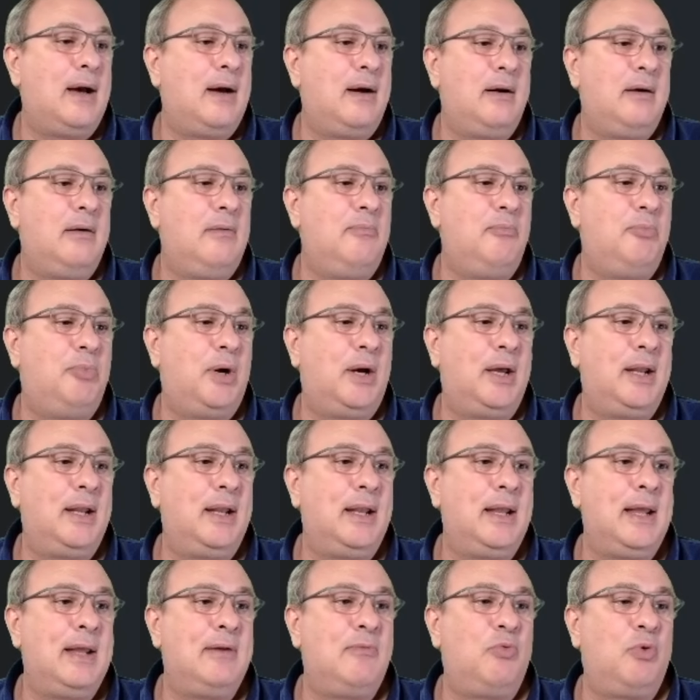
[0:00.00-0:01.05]
but
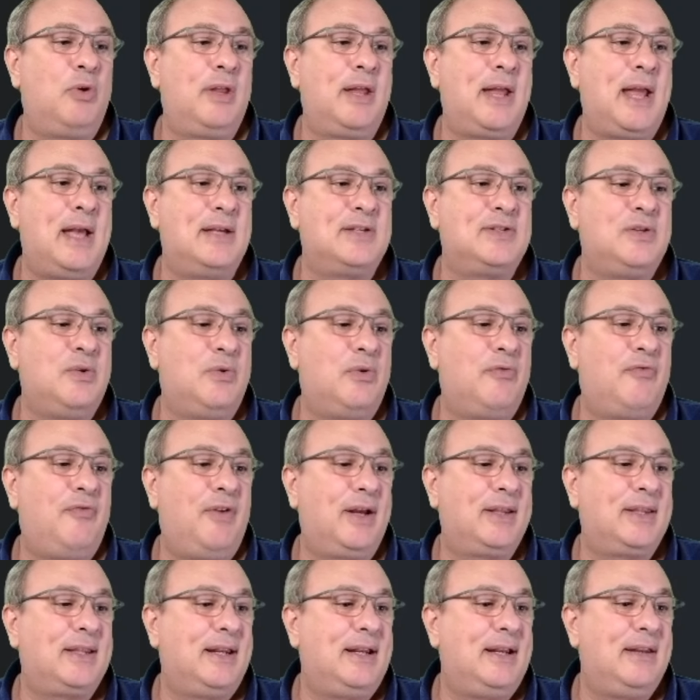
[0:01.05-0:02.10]
it really has no
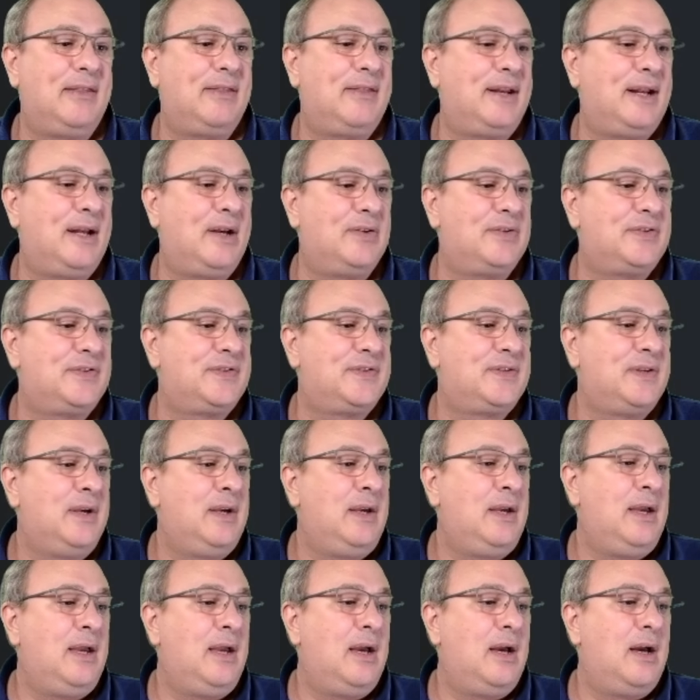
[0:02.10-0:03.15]
effect on anything else.
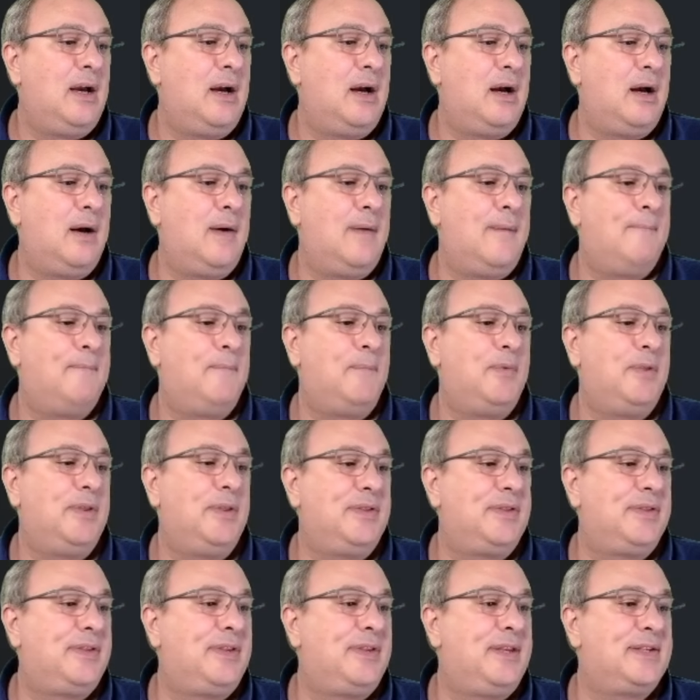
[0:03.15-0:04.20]

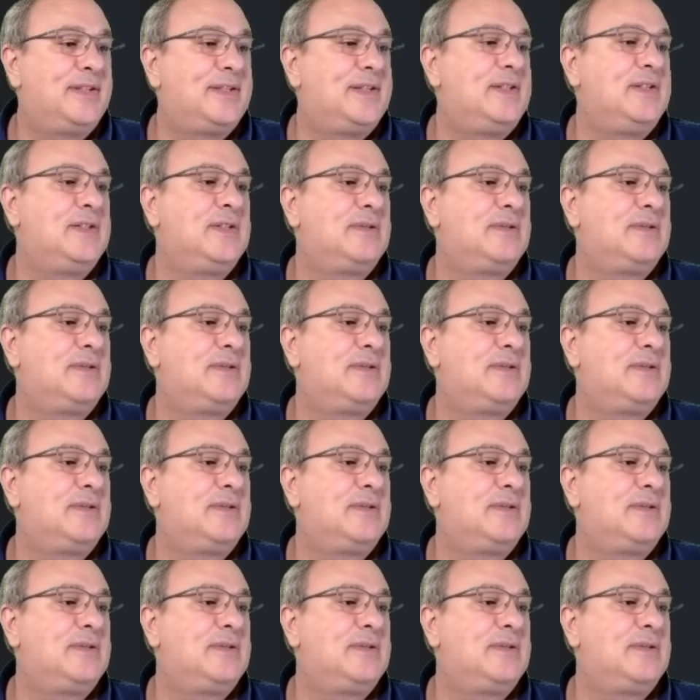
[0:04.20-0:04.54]
This has